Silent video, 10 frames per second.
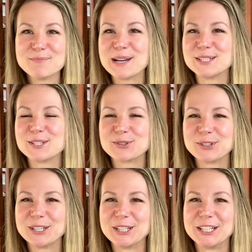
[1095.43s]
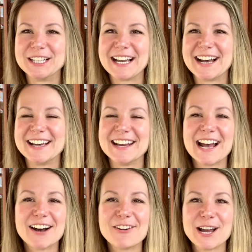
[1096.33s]
my tutorial on
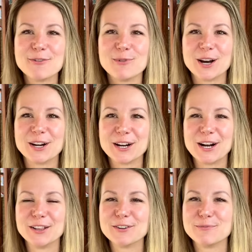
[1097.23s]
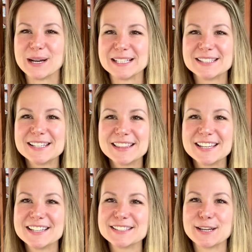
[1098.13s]
how I water all of my
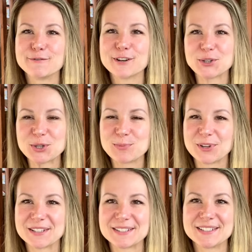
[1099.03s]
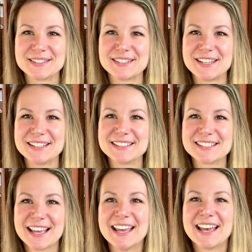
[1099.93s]
seedlings and freshly planted seeds.
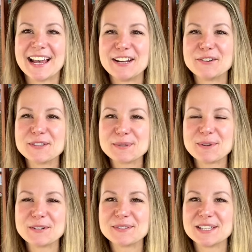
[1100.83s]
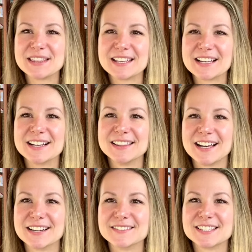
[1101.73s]
I know this might have seemed like a
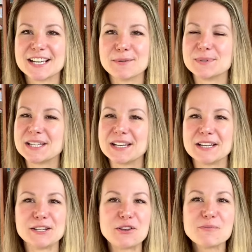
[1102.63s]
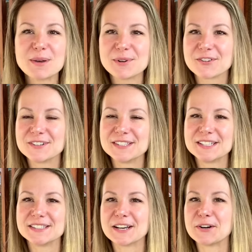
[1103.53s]
lot of steps, and you might be growing
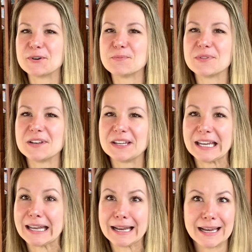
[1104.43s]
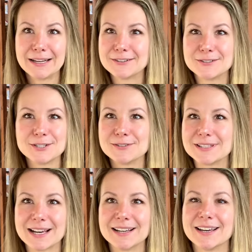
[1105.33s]
seeds at home thinking, I don't do
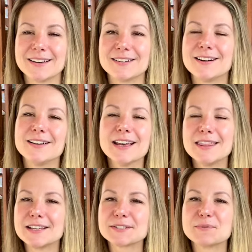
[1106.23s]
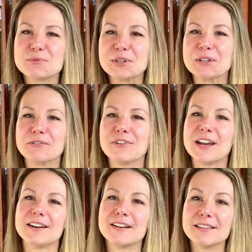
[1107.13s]
that at all, and that's completely
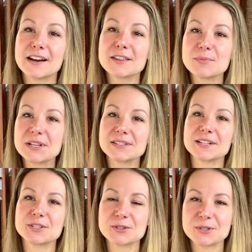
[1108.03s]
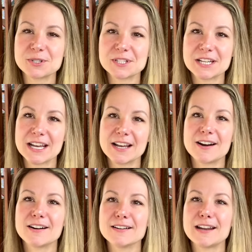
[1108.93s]
fine. A lot of the plants that I showed you today
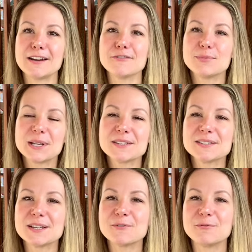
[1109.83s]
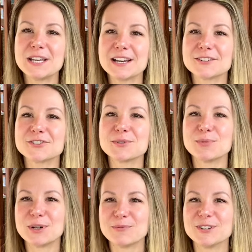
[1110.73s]
are native plants that we actually
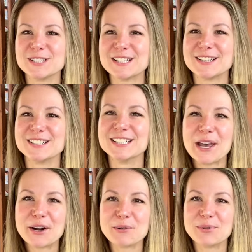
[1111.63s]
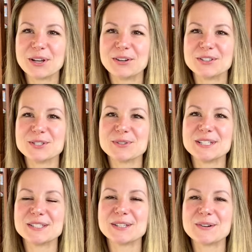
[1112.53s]
put up for sale at our plant
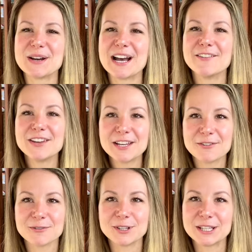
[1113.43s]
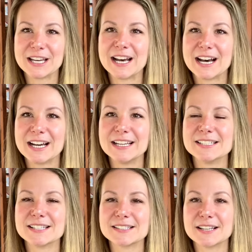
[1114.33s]
nursery, so having a really high
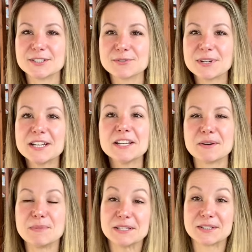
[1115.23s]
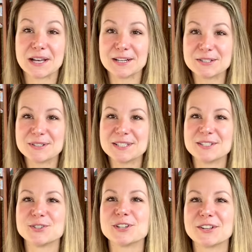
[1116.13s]
success rate, it means a lot to us
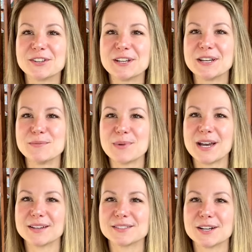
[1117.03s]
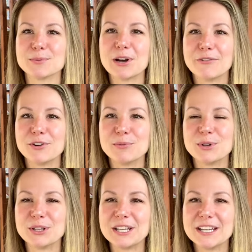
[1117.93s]
and directly impacts our
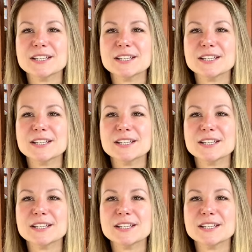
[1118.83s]
profitability.